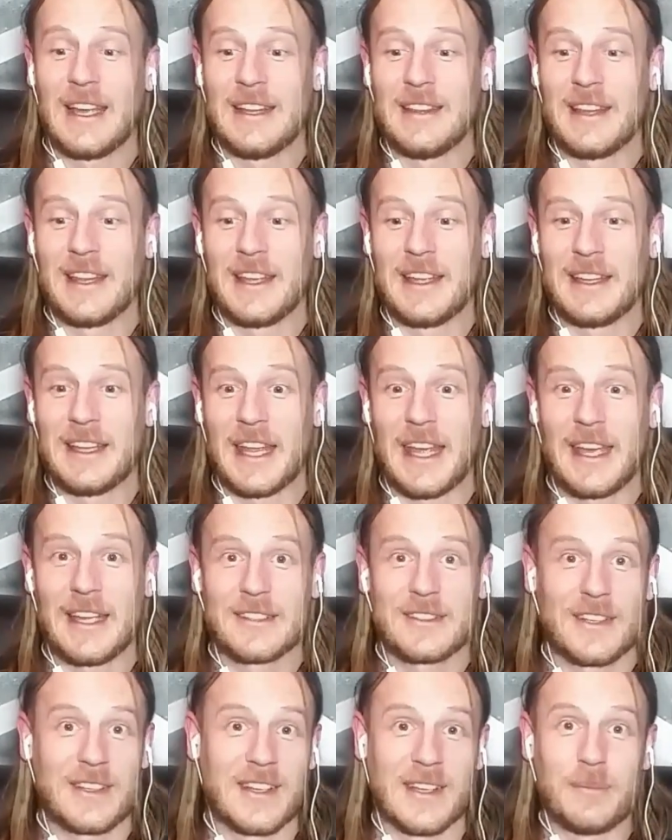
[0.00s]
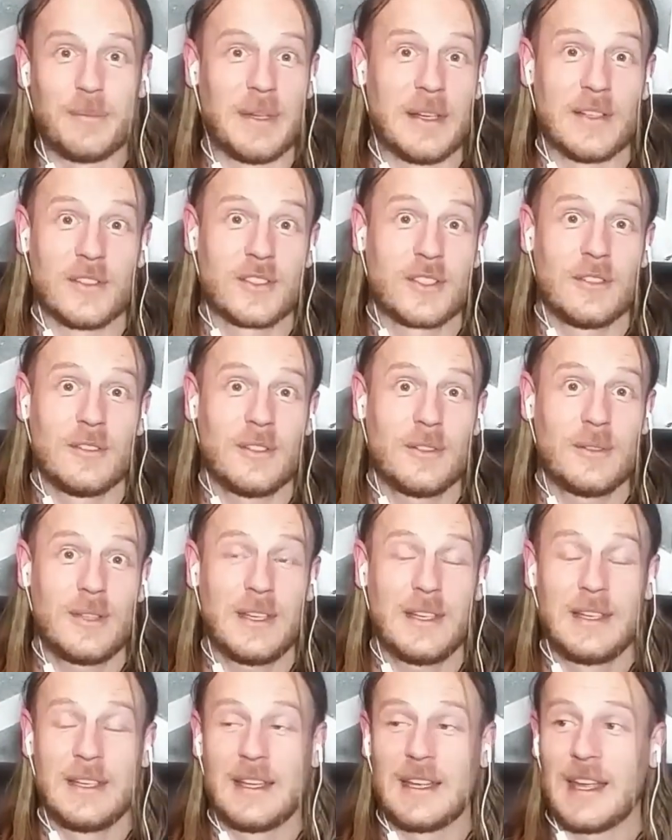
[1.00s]
and then act like I'd been at school all
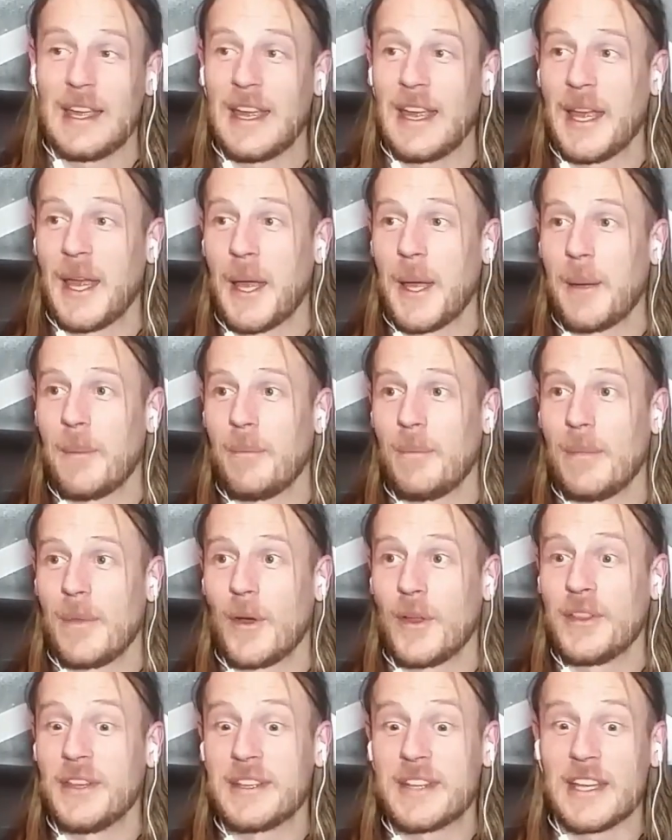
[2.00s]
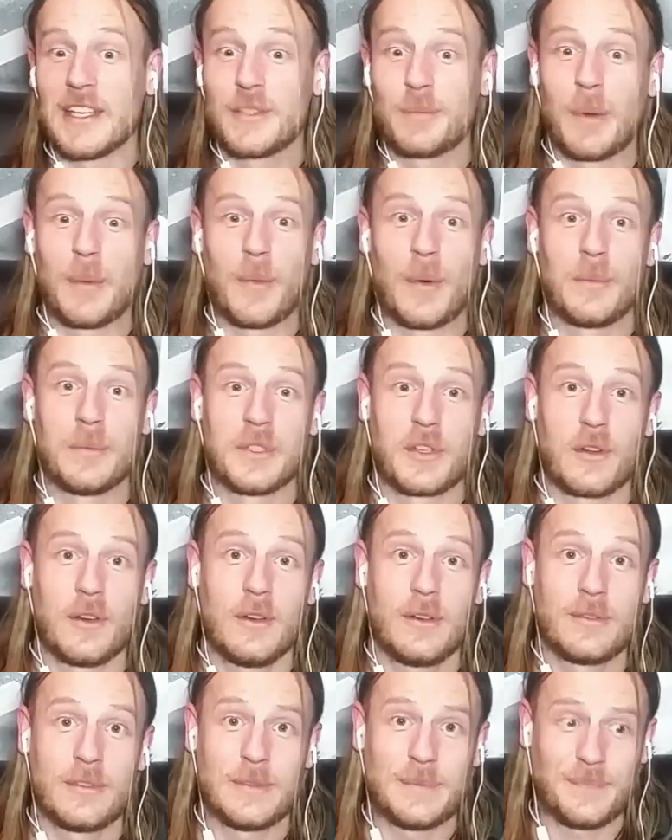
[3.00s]
day. Um, on the days my mum was
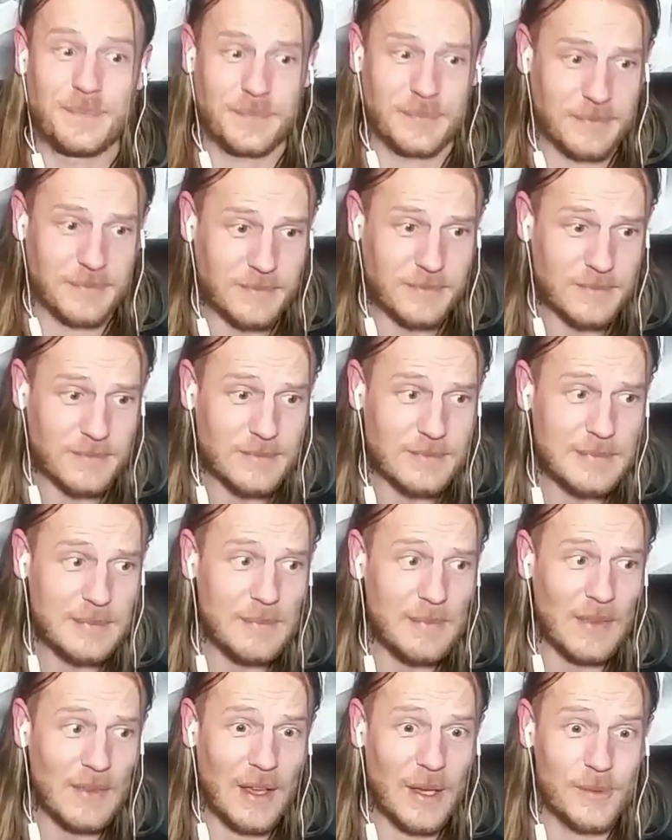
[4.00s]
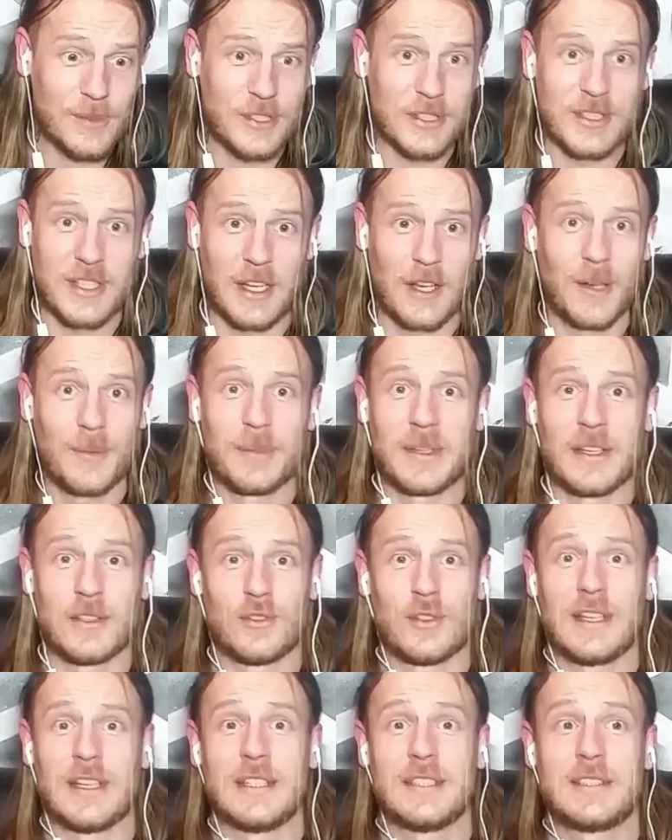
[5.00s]
off, I would just get up,
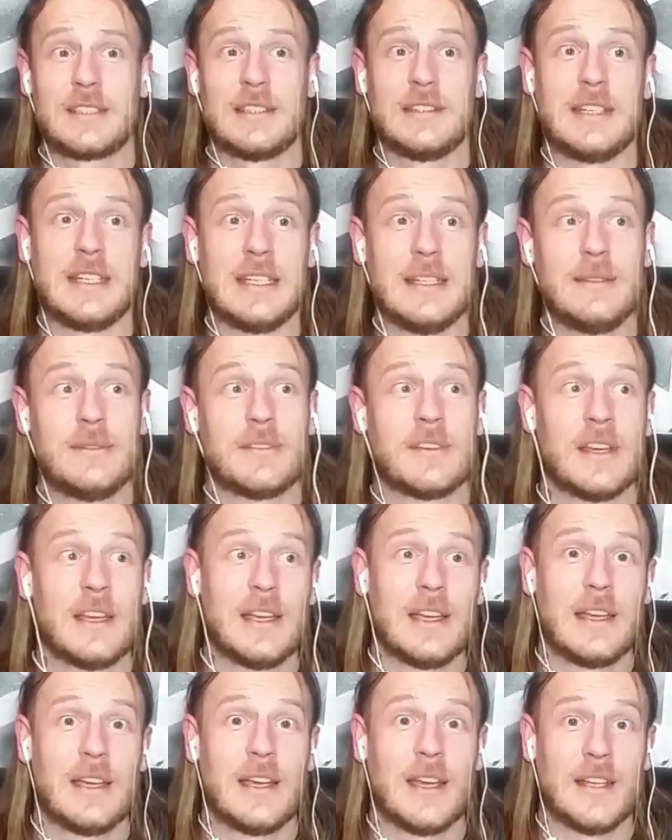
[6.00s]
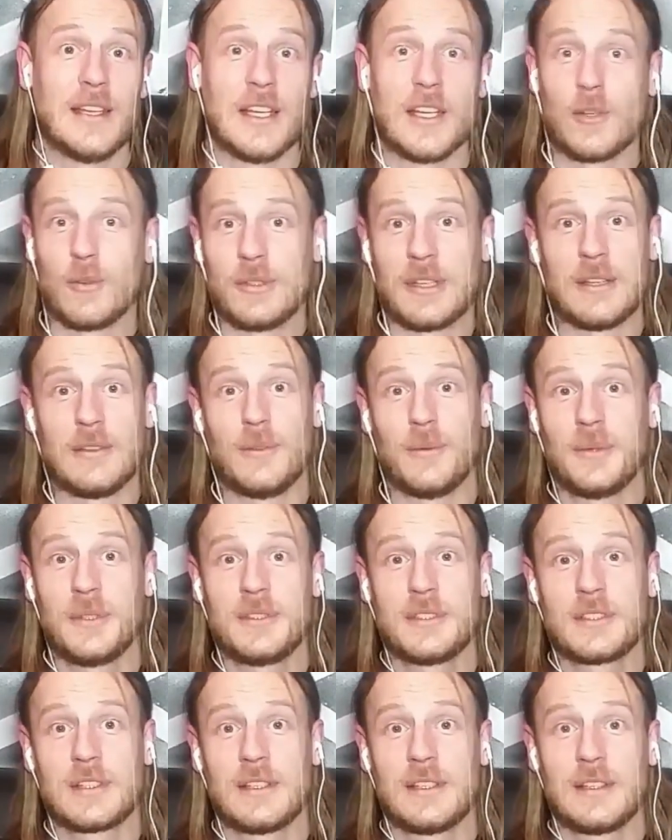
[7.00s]
get dressed, leave, and then go down the
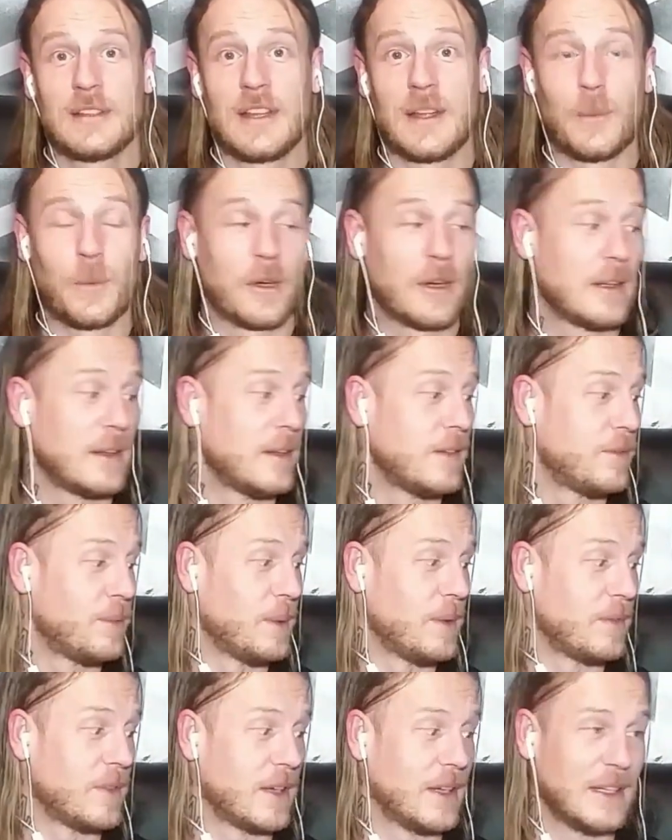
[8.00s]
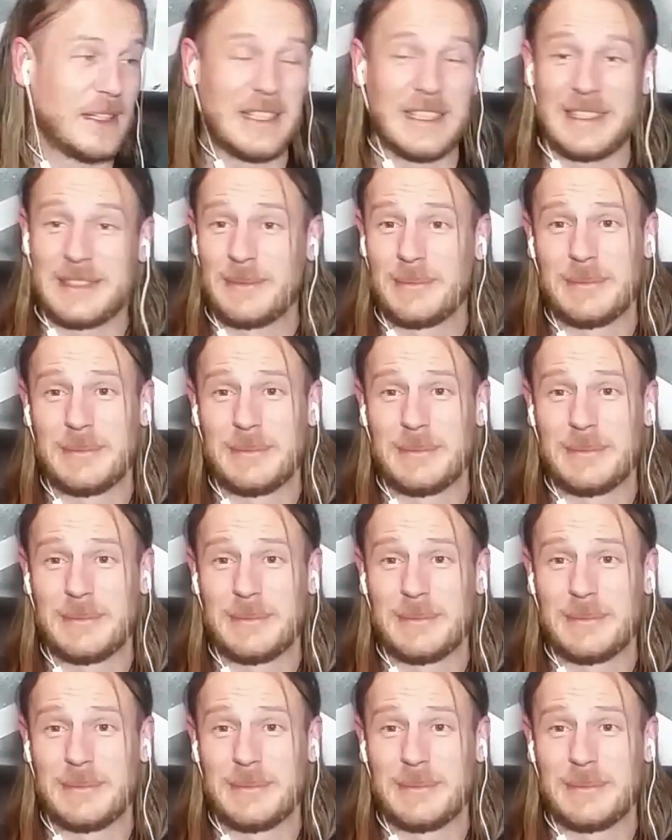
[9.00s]
woods. Like where I live, we've got